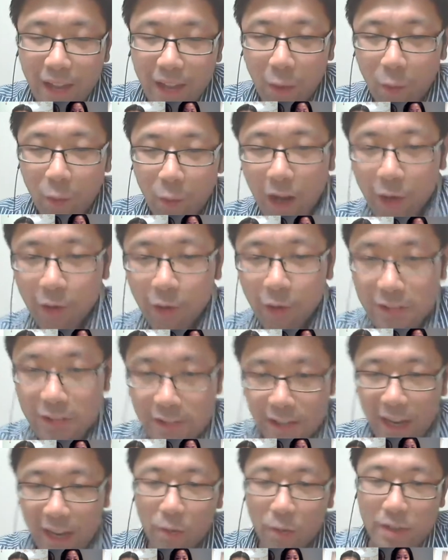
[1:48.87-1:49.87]
I
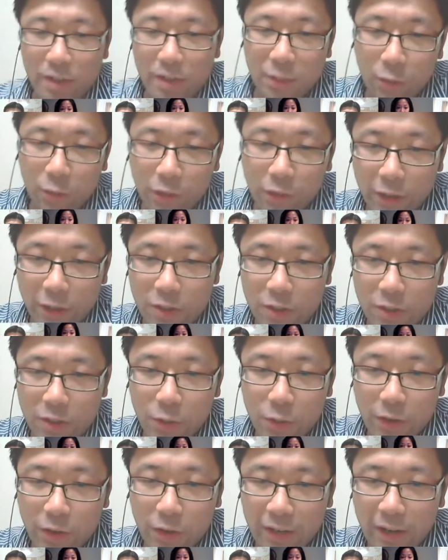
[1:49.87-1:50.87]
couldn't say I was a really good
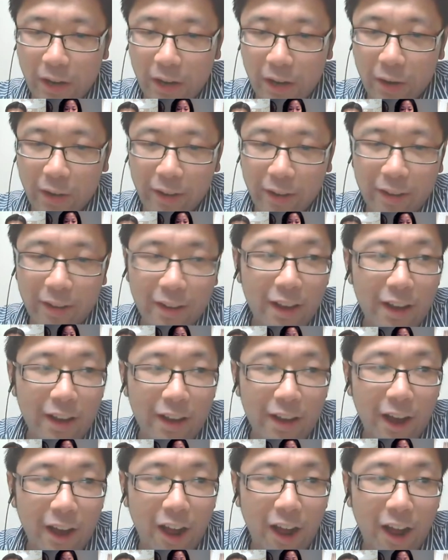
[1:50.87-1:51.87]
student.
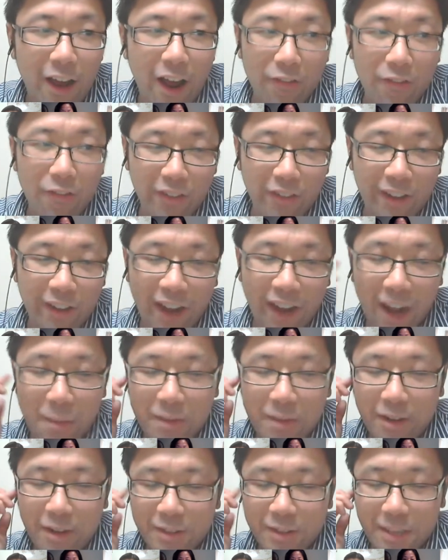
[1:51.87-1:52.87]
I often
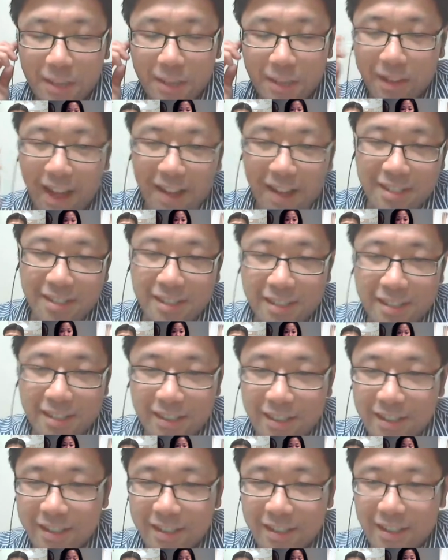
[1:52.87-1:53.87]
come, skip
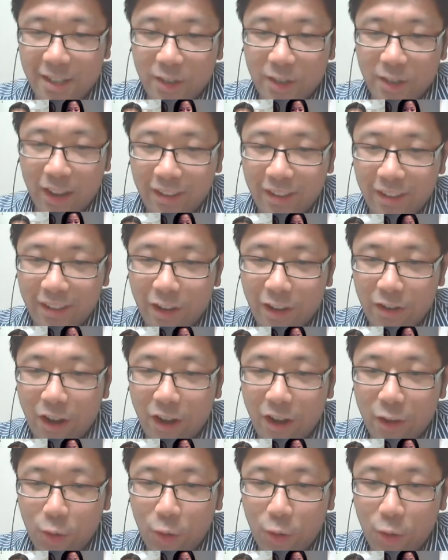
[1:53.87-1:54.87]
classes, and
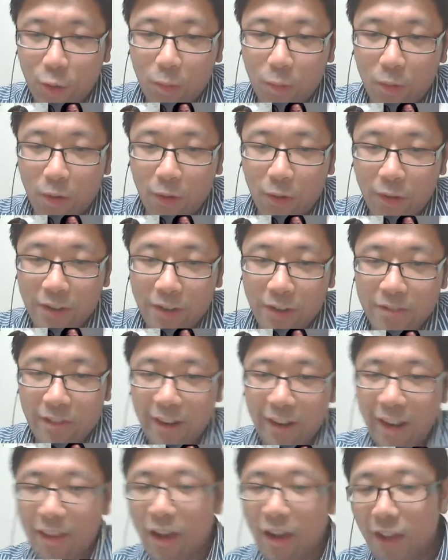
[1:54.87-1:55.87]
not do homeworks,
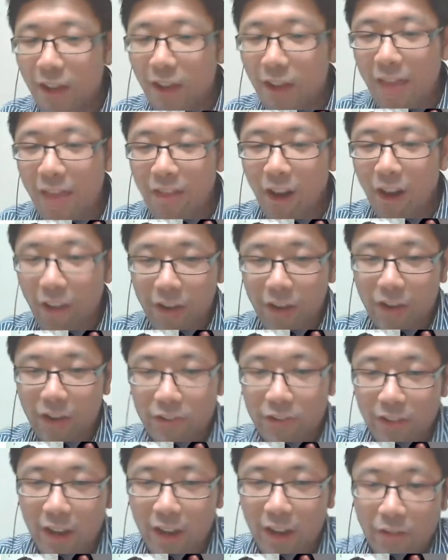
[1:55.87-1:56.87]
right? And all that
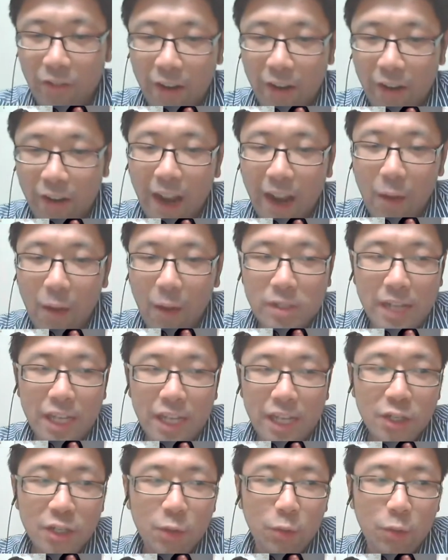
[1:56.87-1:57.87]
good stuff, right? I
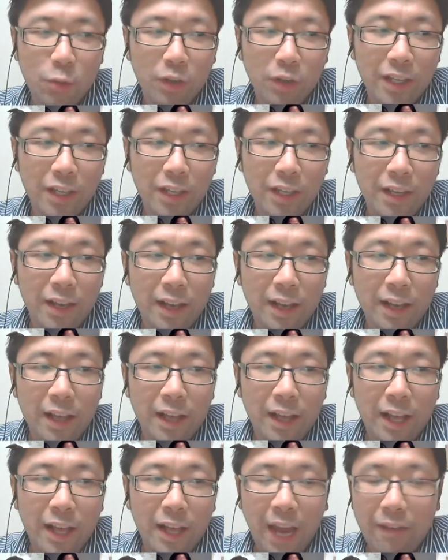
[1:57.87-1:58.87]
was actually really
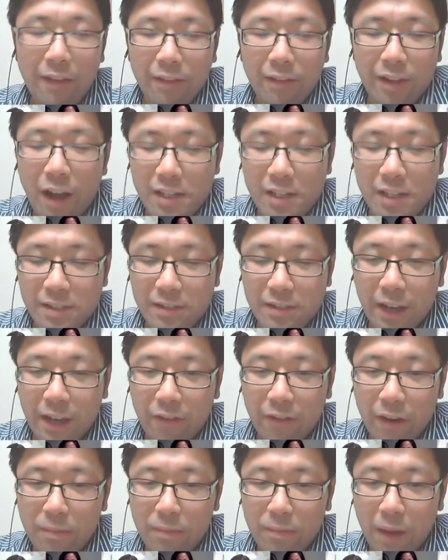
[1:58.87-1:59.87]
kind of lost in
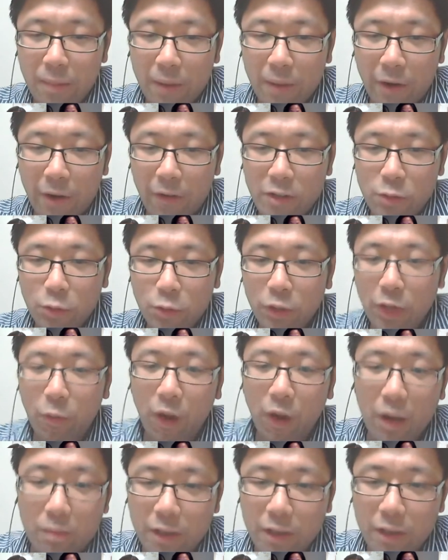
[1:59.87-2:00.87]
life, right? My parents really
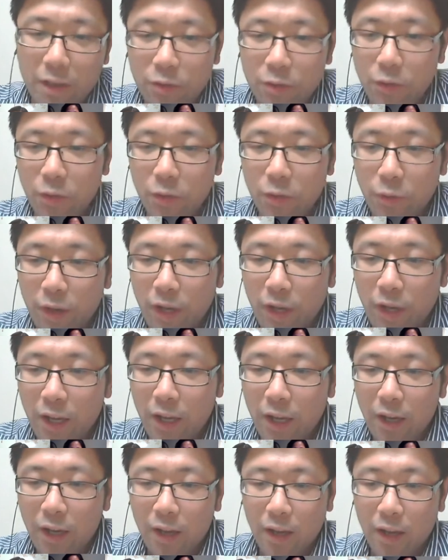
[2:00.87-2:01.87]
wanted me to
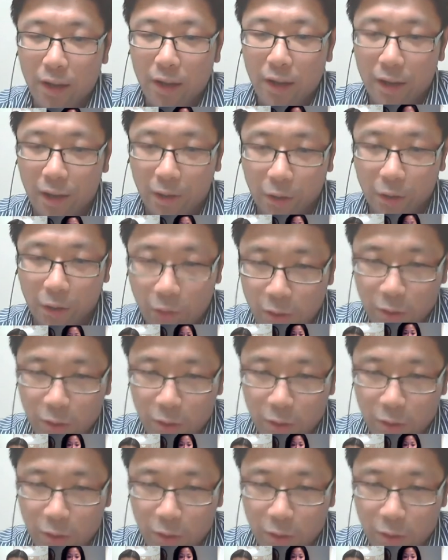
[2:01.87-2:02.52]
go